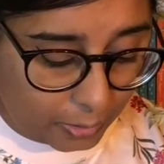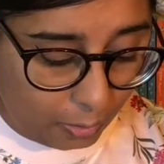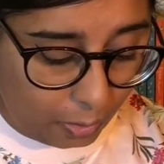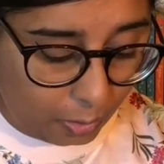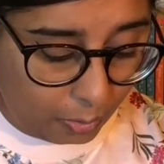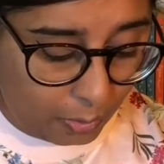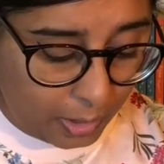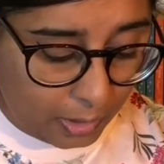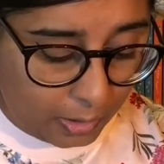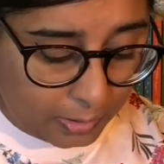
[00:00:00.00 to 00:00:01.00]
all
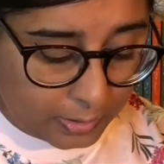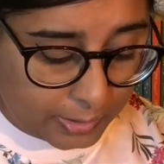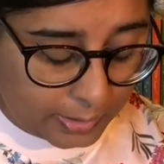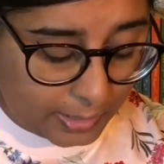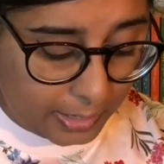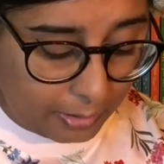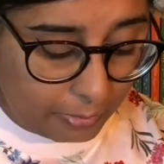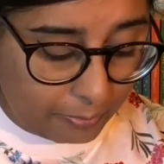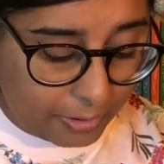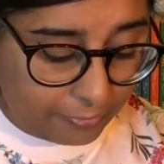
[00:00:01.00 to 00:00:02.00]
to see
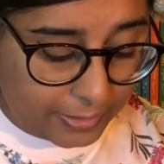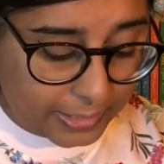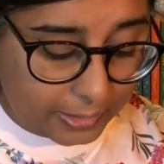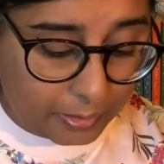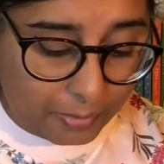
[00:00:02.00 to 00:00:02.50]
when we visit the